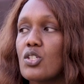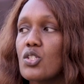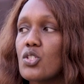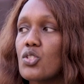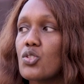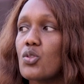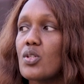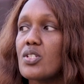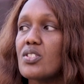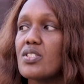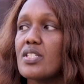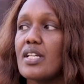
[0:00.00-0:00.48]

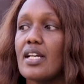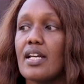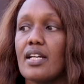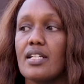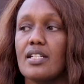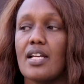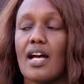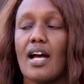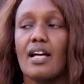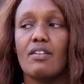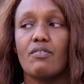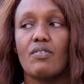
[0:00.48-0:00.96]
So I
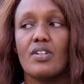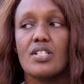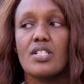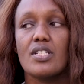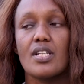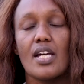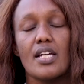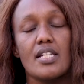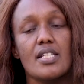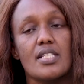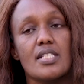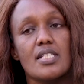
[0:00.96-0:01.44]
started
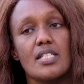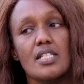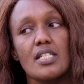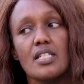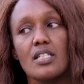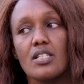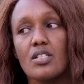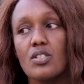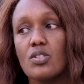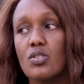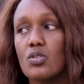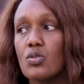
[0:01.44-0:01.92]
advertising
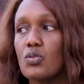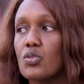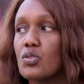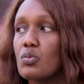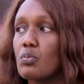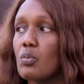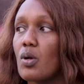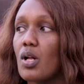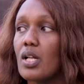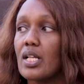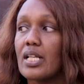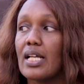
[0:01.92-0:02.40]
to
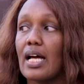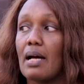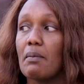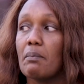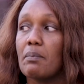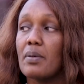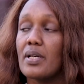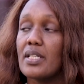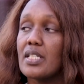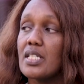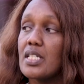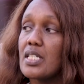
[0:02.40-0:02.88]
small
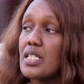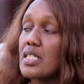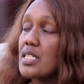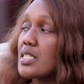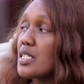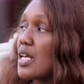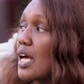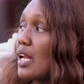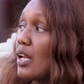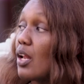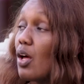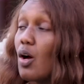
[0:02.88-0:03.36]
companies
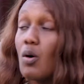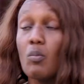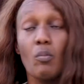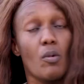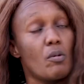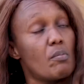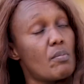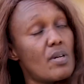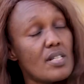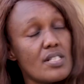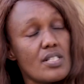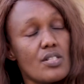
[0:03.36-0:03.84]
along
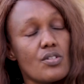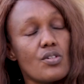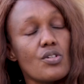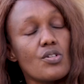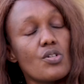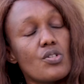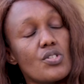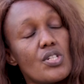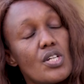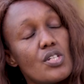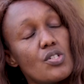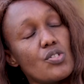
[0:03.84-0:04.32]
Mombasa Road,
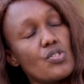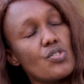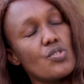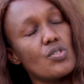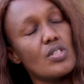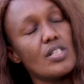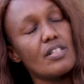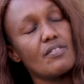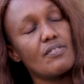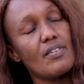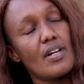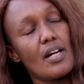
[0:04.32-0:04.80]
because I used to
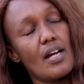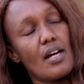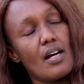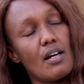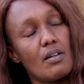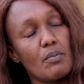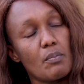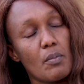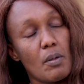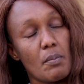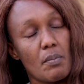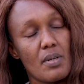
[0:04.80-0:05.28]
live
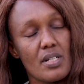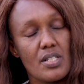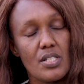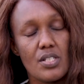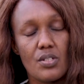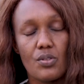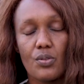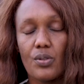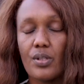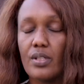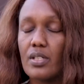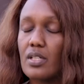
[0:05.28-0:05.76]
on
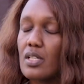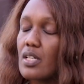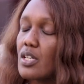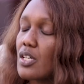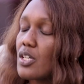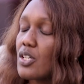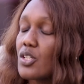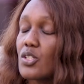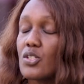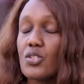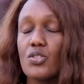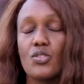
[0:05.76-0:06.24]
Mombasa Road.
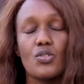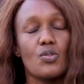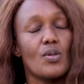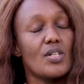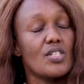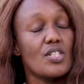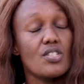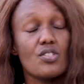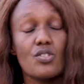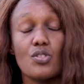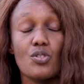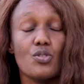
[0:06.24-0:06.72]
So
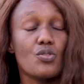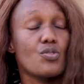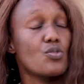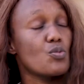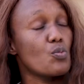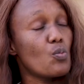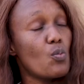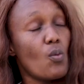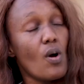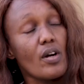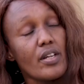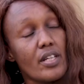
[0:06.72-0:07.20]
I just used
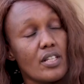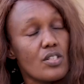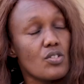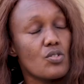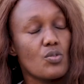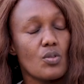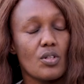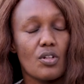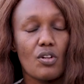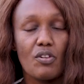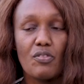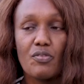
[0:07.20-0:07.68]
to walk
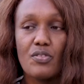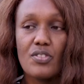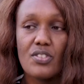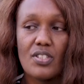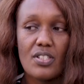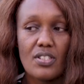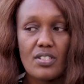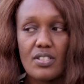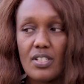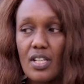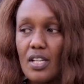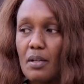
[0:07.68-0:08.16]
into an office
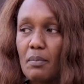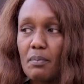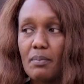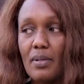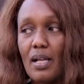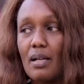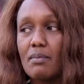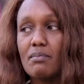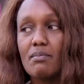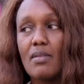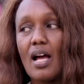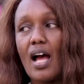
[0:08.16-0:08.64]
and say,
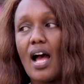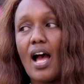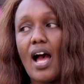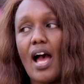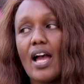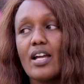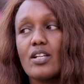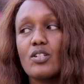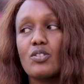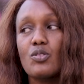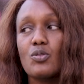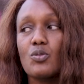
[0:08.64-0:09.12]
blah, blah,
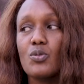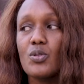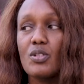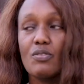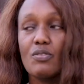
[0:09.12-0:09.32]
I do